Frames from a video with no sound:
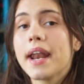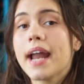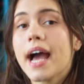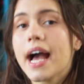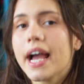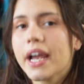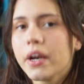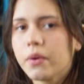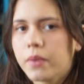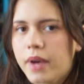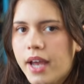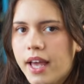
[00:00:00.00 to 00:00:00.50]

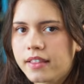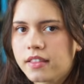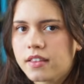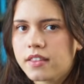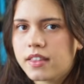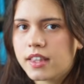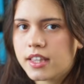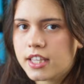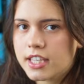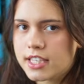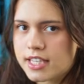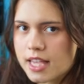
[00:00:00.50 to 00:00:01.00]
I read
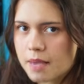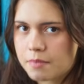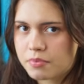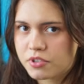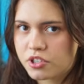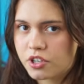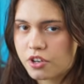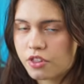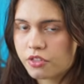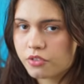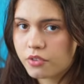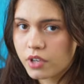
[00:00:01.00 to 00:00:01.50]
the
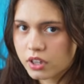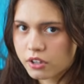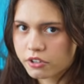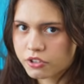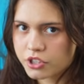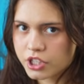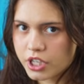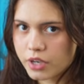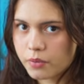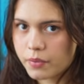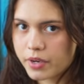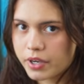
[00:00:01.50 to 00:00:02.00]
Deception
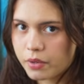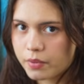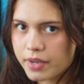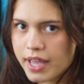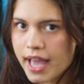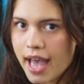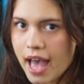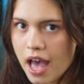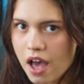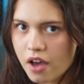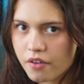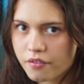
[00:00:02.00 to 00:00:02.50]
trilogy, where we
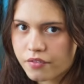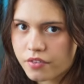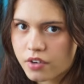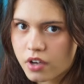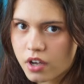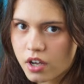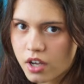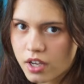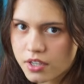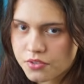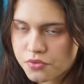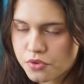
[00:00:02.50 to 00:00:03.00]
have
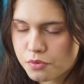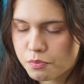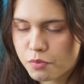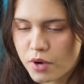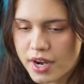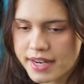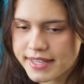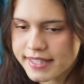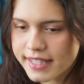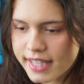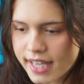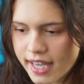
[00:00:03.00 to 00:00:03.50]
a
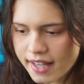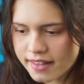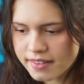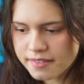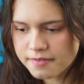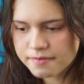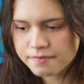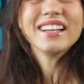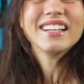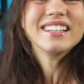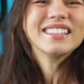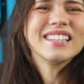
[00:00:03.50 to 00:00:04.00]
surprise kid,
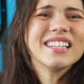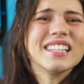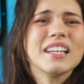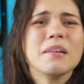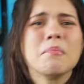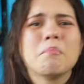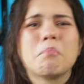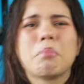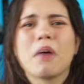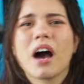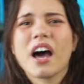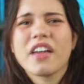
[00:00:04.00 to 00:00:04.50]
it
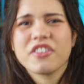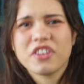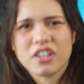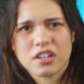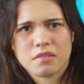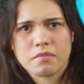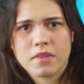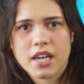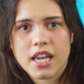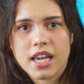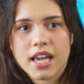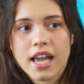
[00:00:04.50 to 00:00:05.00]
didn't bother
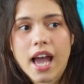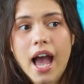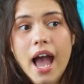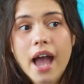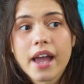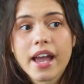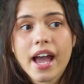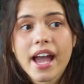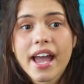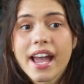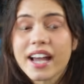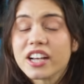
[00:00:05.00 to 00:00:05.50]
me.
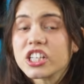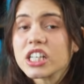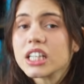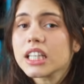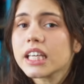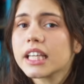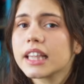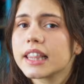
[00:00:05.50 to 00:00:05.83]
I actually